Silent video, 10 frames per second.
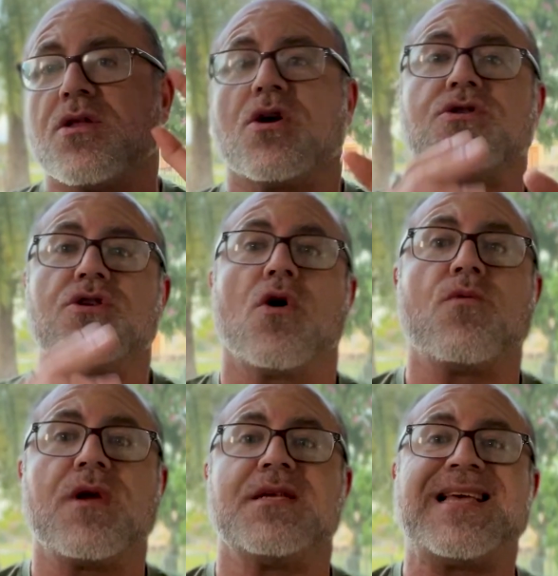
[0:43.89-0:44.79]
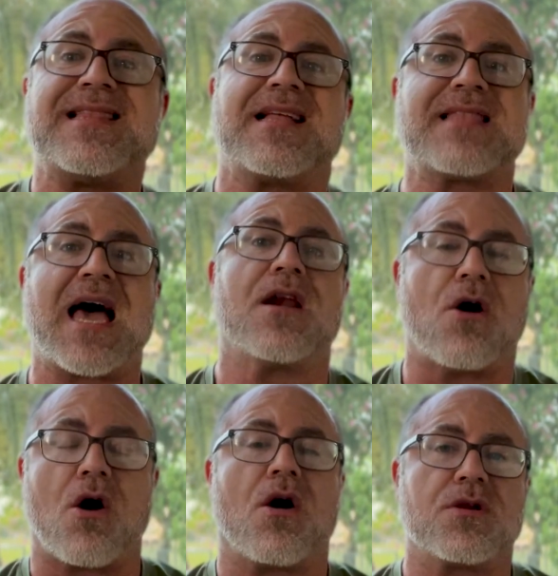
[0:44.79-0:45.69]
There's no reason that that
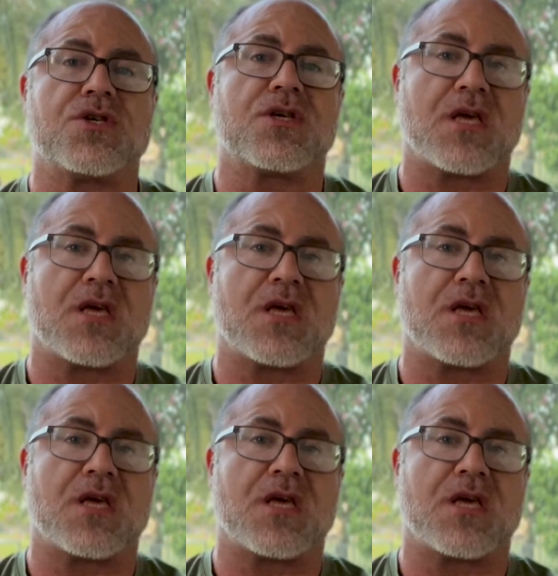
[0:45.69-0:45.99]
arch